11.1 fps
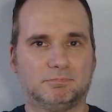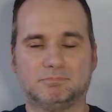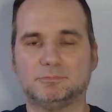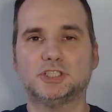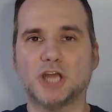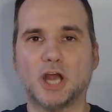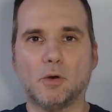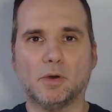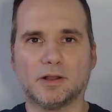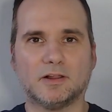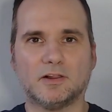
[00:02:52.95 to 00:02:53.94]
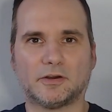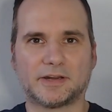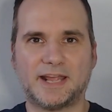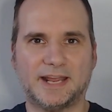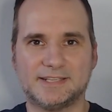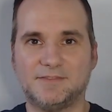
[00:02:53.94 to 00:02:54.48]
Joe, a Clark
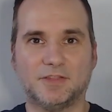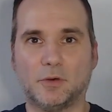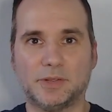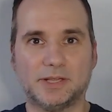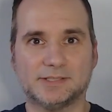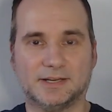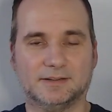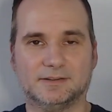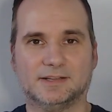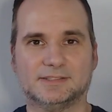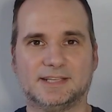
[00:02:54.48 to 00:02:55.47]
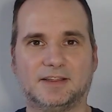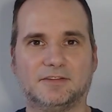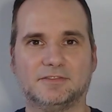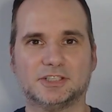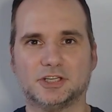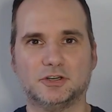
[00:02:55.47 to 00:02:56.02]
Kent, even though he's a, a
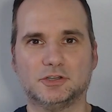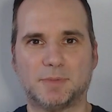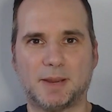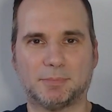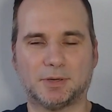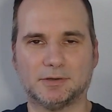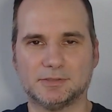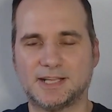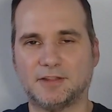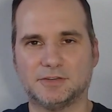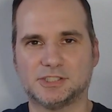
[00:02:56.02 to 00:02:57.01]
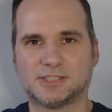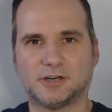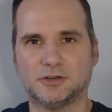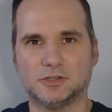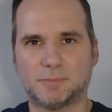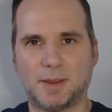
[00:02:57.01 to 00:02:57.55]
television newspaper, television star
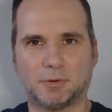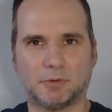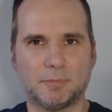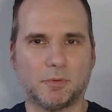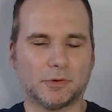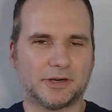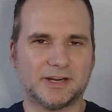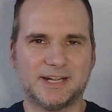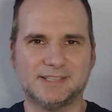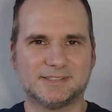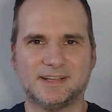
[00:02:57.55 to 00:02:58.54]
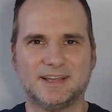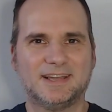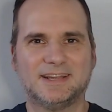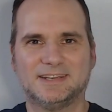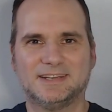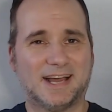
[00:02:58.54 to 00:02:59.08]
newspaper reporter. He's
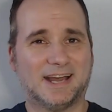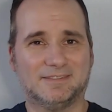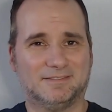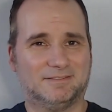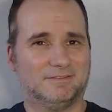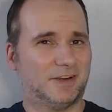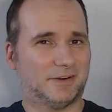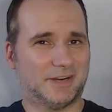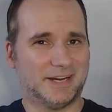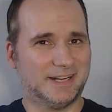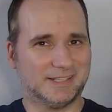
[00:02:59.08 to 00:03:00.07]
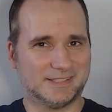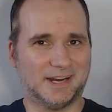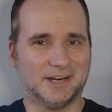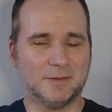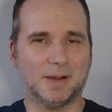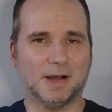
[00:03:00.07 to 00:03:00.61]
not very
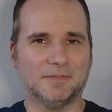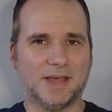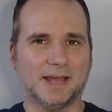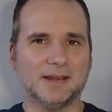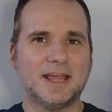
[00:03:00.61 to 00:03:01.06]
excited about that.